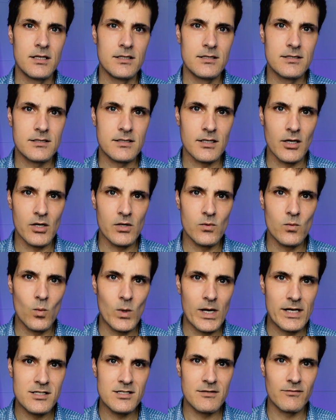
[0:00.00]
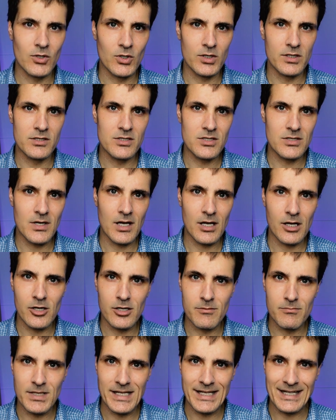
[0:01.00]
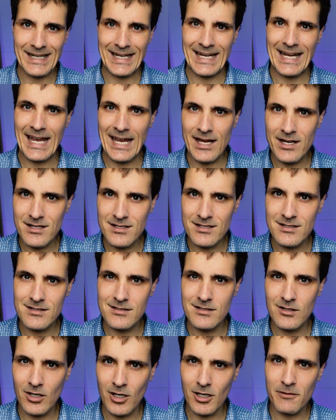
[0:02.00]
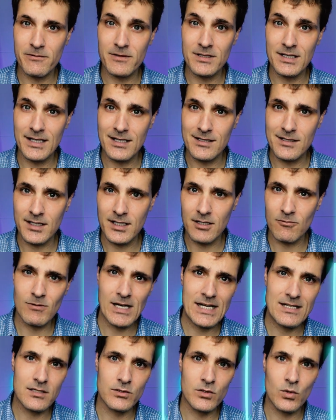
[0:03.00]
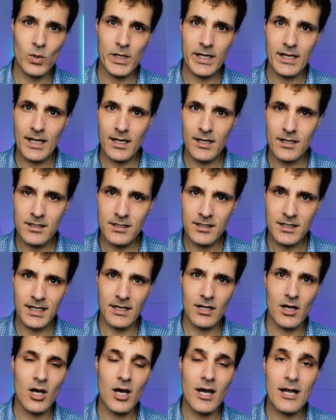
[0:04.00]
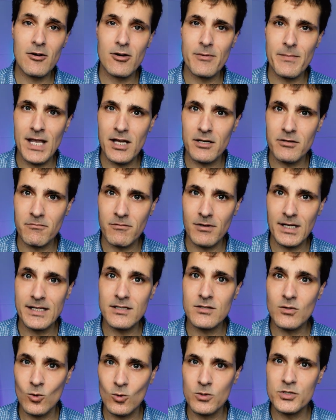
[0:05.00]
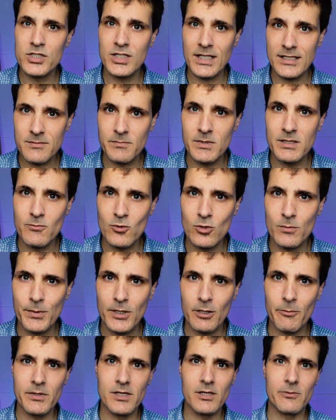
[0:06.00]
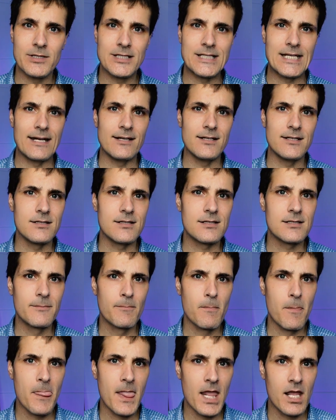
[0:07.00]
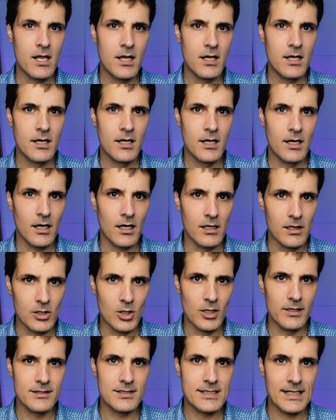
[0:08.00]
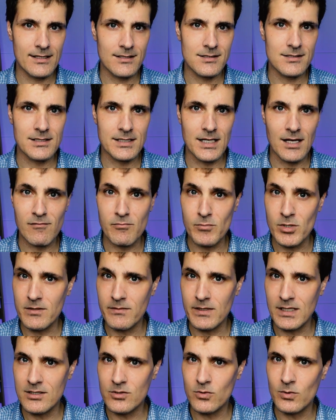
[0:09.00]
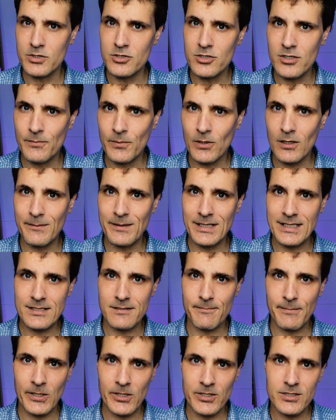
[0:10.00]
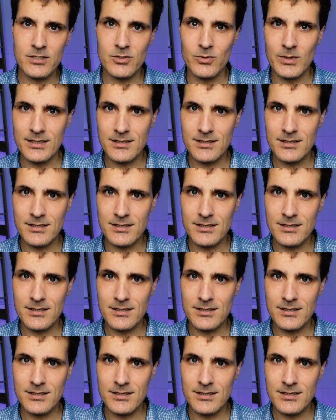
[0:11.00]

So when you've got a new home, it can often either get rented quicker, get a higher amount of rent, or just be more popular with tenants. A lot of tenants love moving into a new property as opposed to